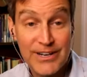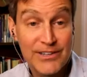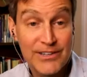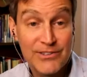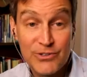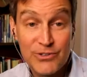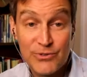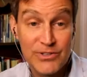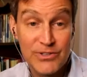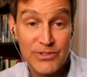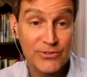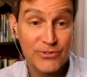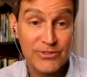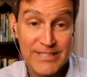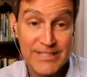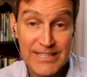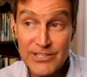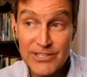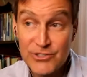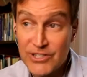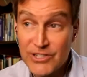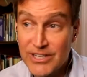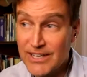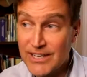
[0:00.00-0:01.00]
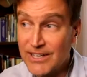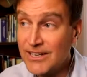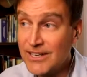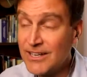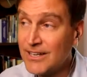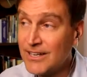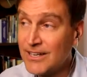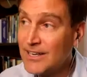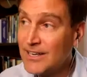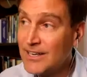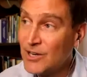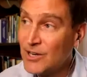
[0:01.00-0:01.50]
into in your teaching
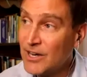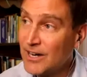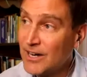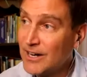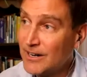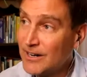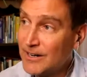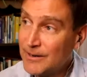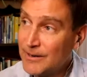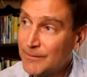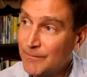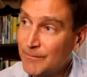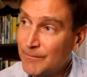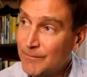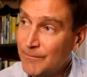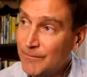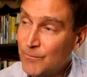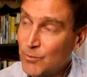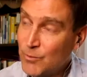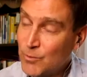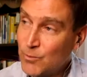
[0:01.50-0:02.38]
um,